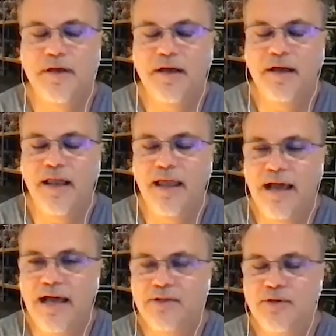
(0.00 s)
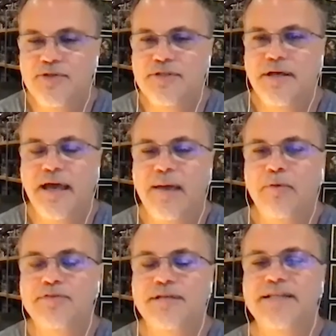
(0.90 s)
uh, alejandro's the
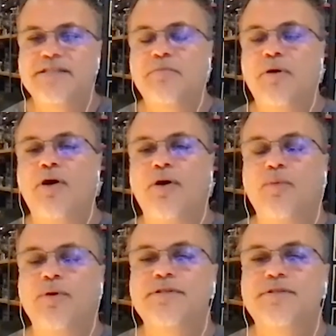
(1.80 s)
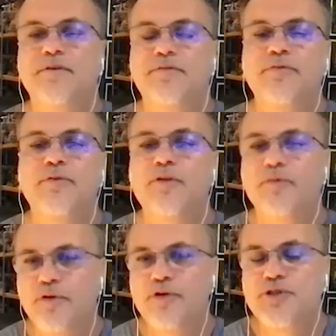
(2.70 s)
hammer zanzibar was the for the
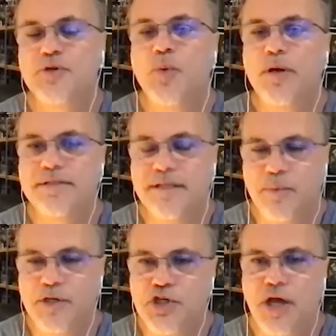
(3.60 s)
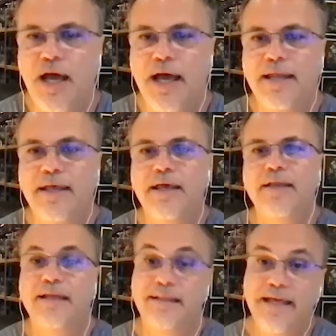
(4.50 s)
first two ones that we shot that